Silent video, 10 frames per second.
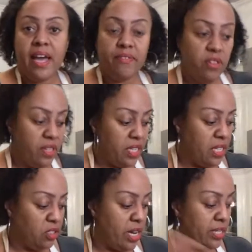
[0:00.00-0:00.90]
after this,
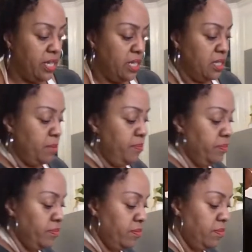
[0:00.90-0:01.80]
I'll try to take some
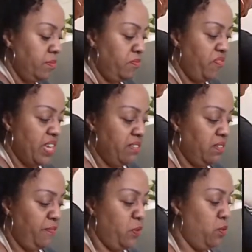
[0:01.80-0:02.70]

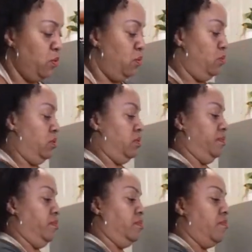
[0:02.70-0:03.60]
fancy photos.
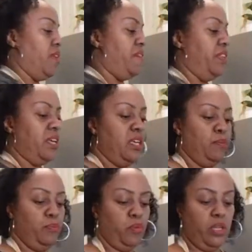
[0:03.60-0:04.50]
I
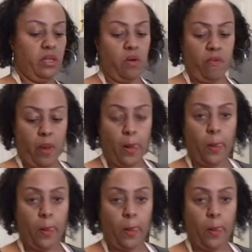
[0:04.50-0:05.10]
keep breathing over it.